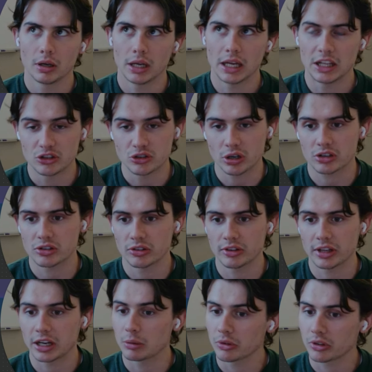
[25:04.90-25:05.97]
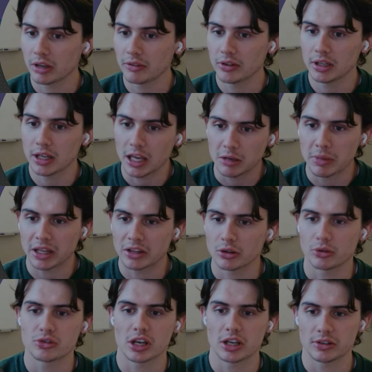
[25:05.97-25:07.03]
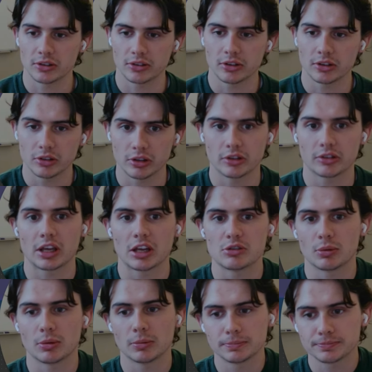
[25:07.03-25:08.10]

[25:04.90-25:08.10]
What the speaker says: instructions that it was given and make those changes to the schedule.